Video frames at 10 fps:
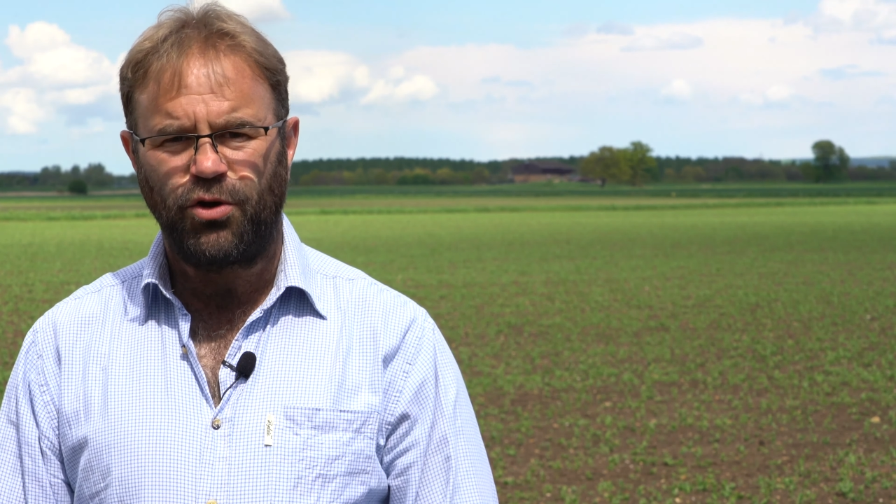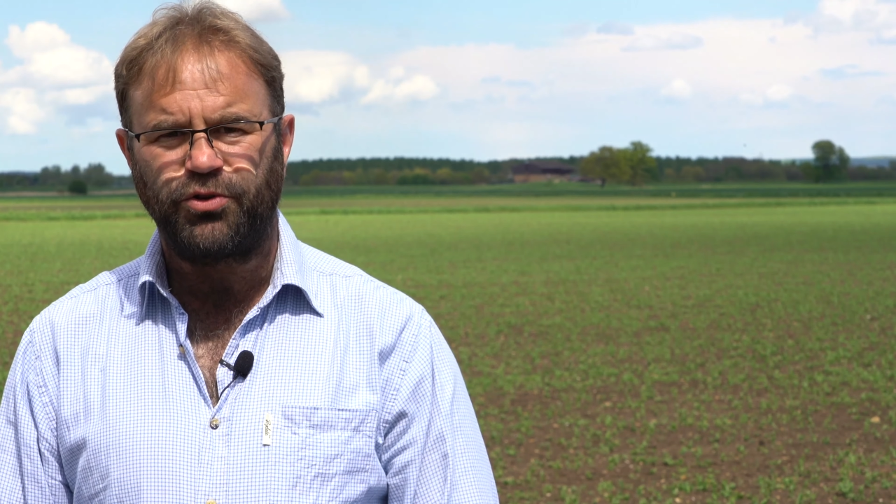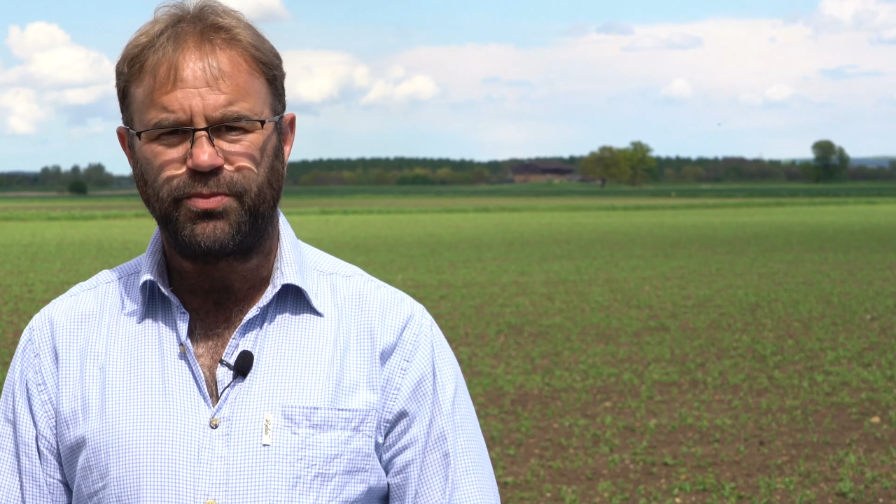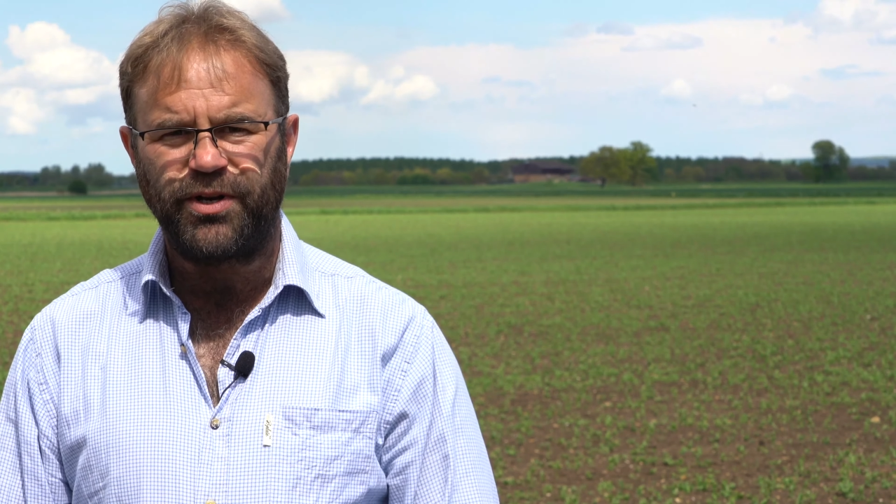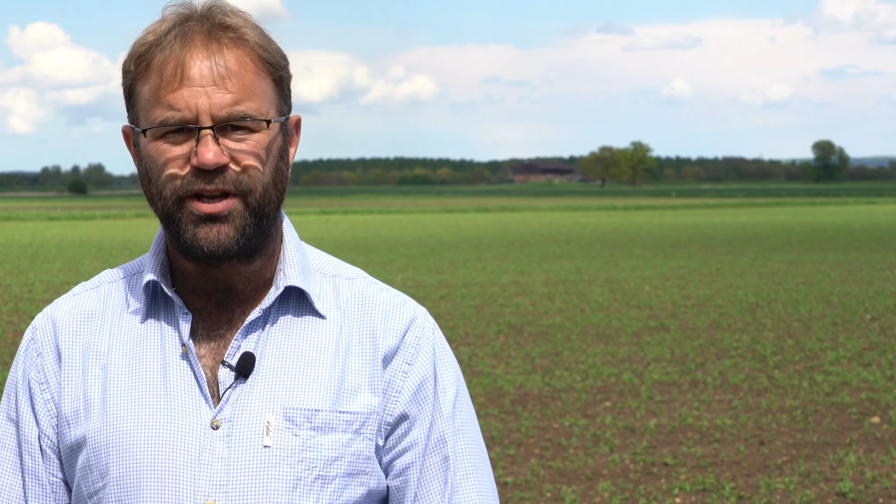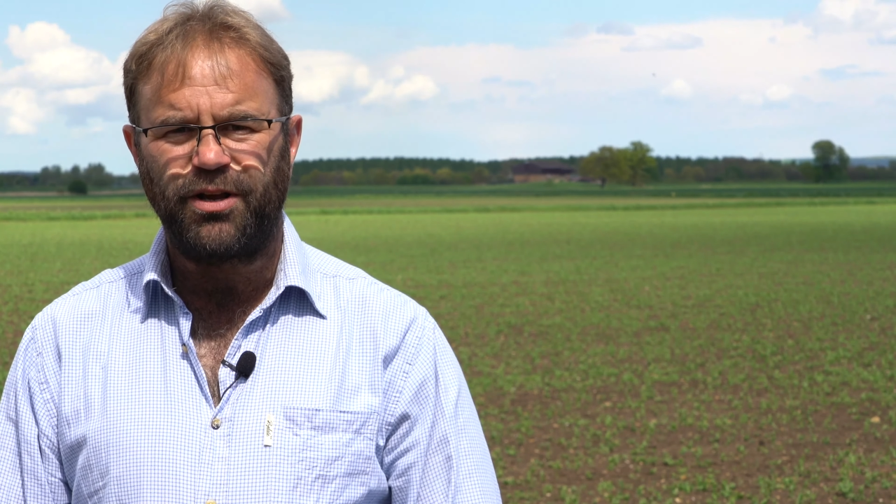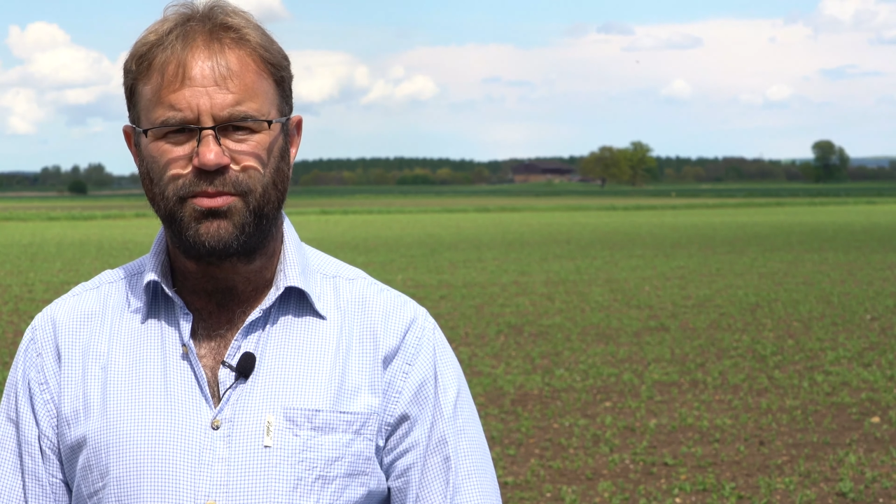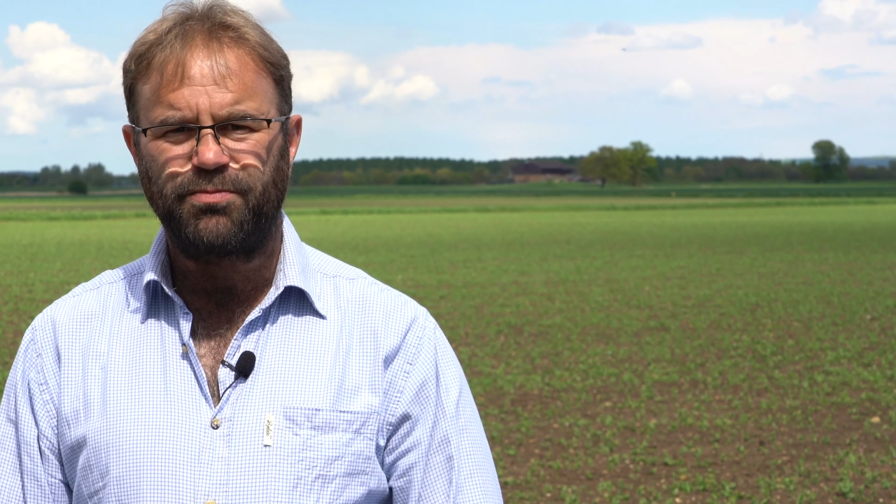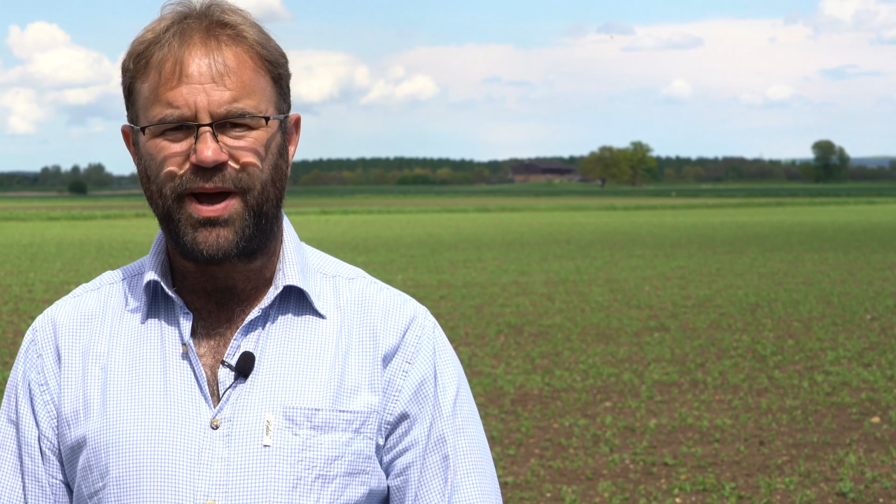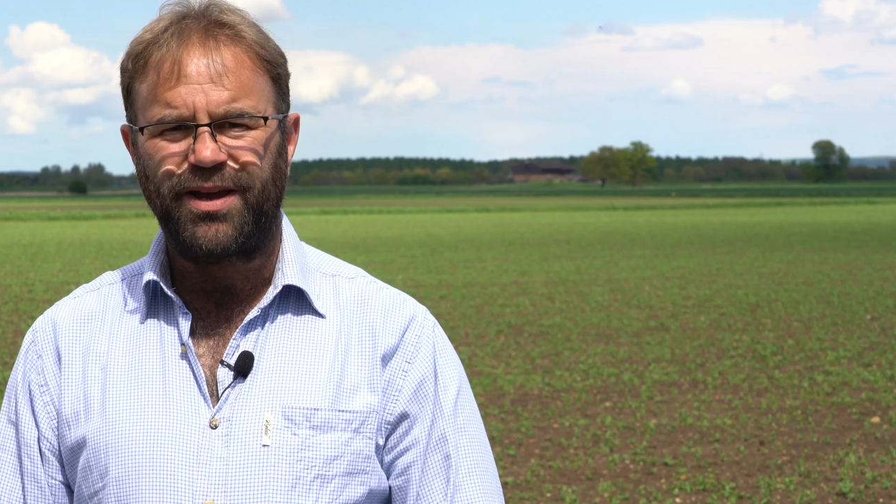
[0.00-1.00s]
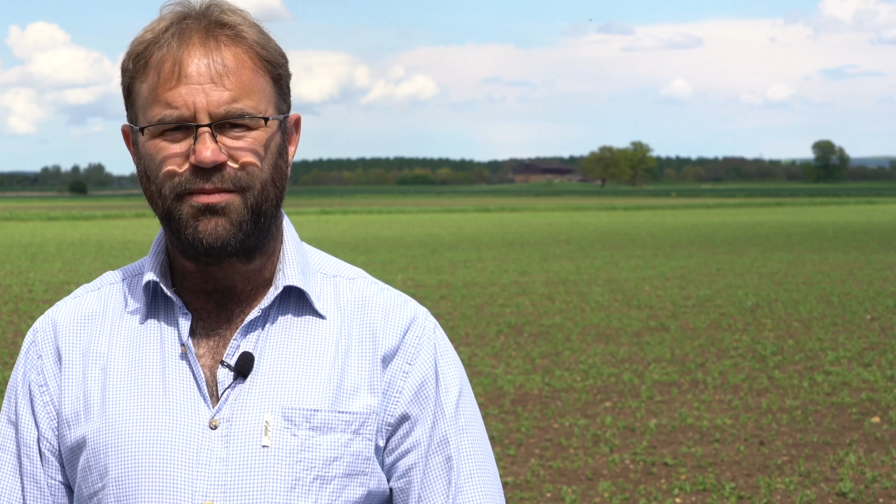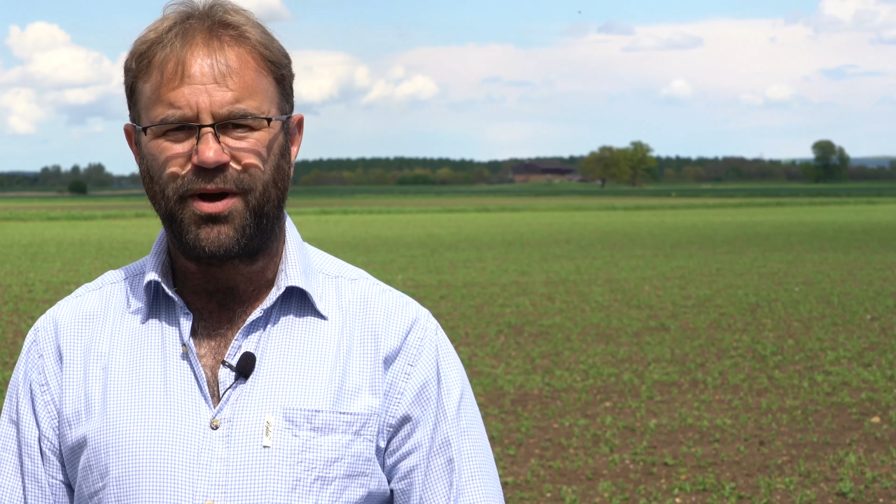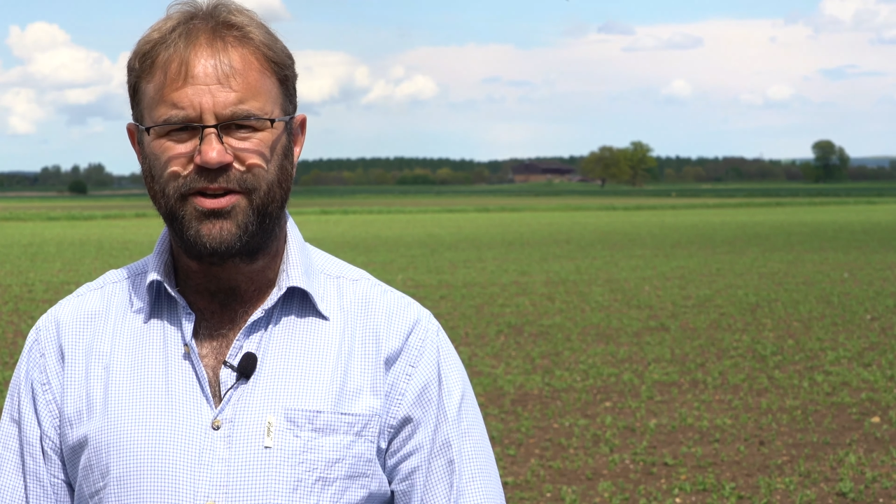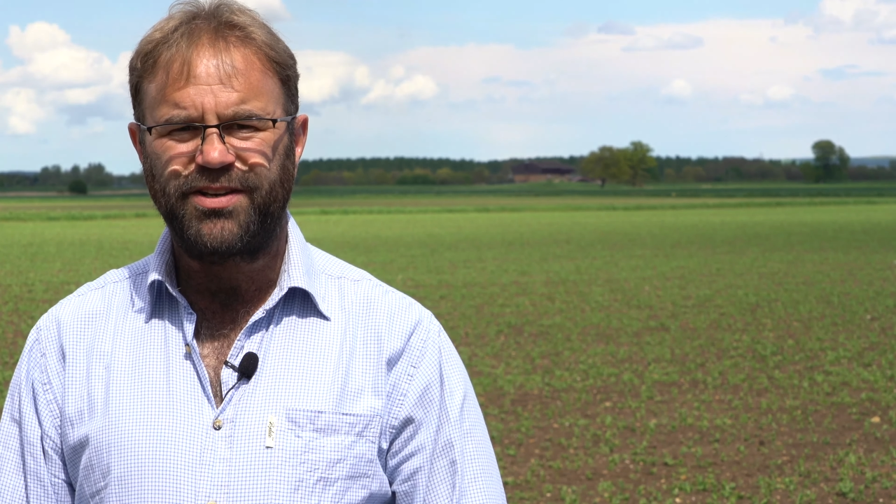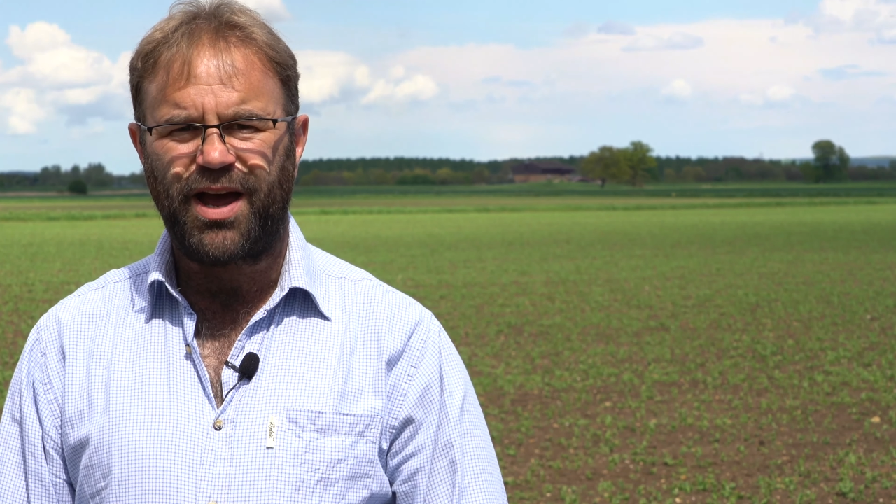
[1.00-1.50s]
ultimately comes back in
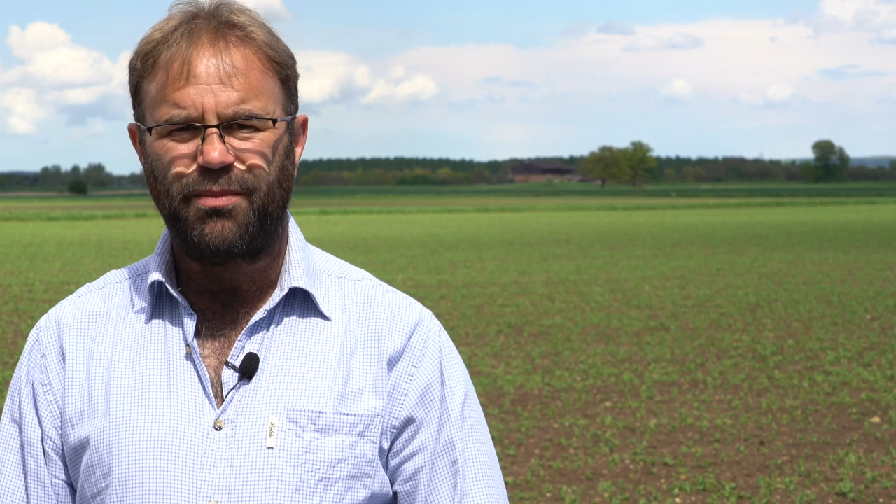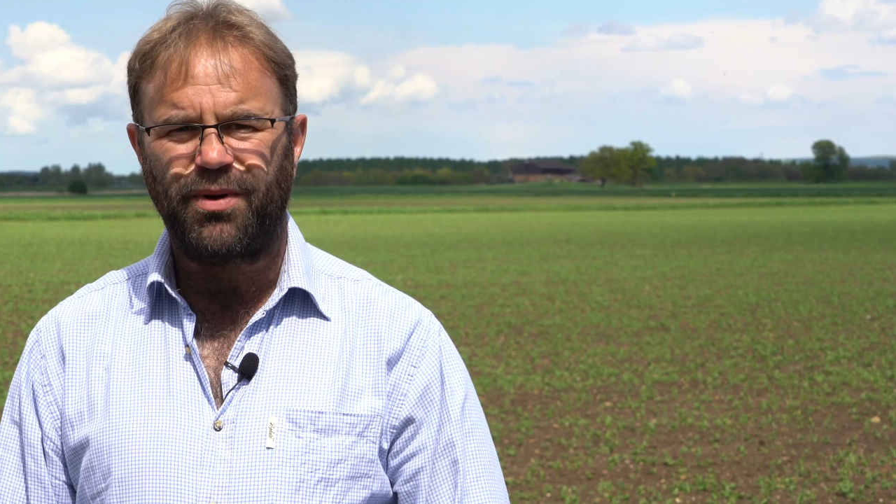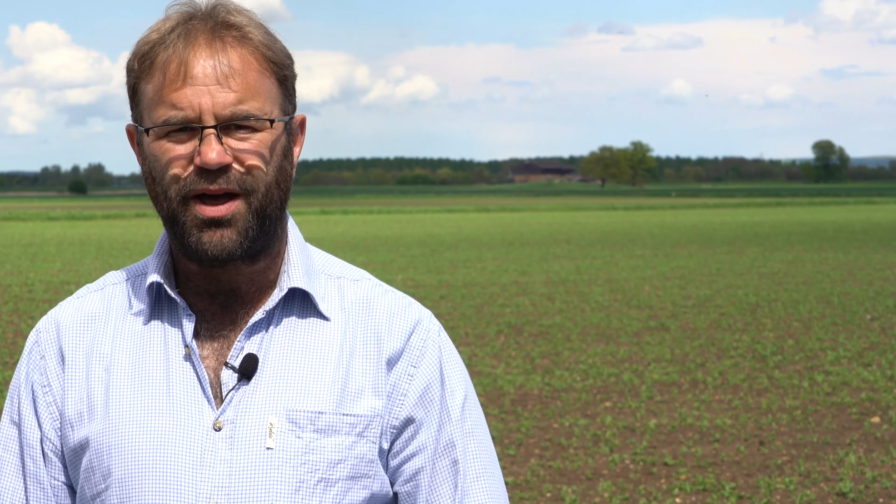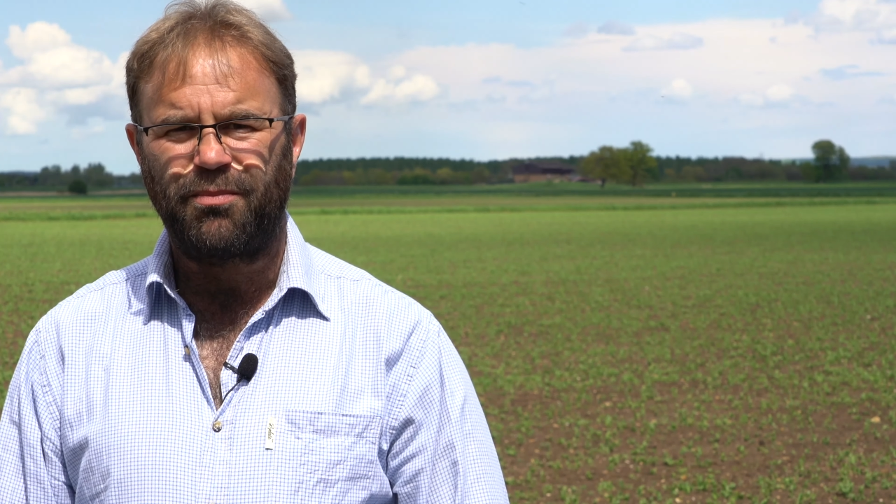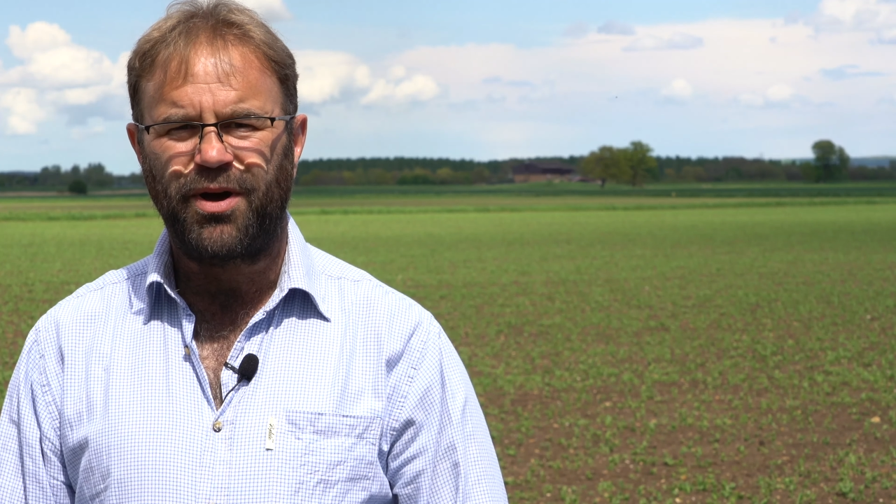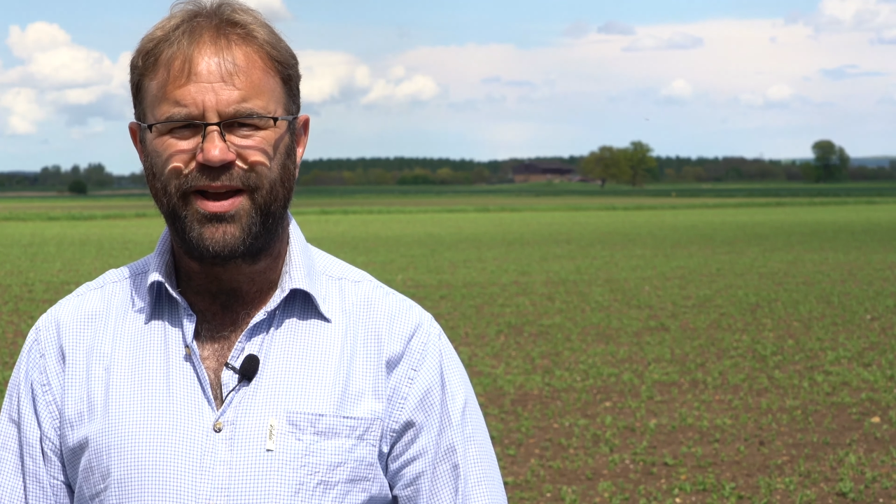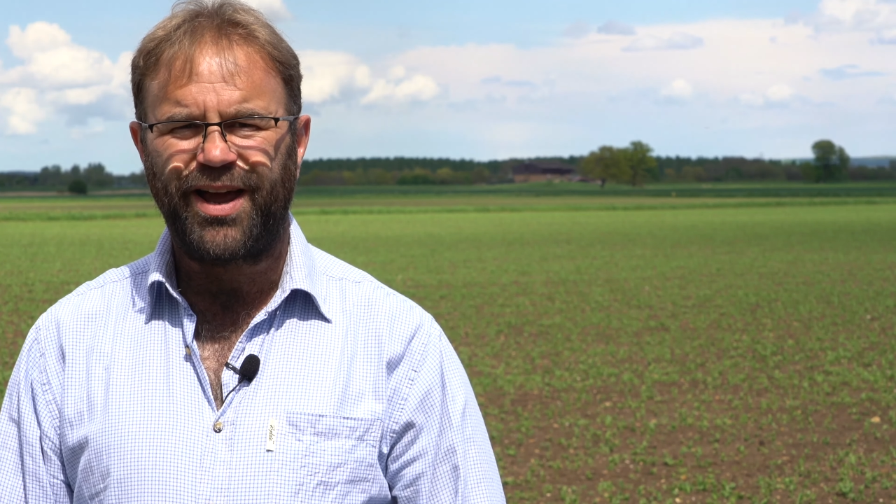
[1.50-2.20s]
my tap at my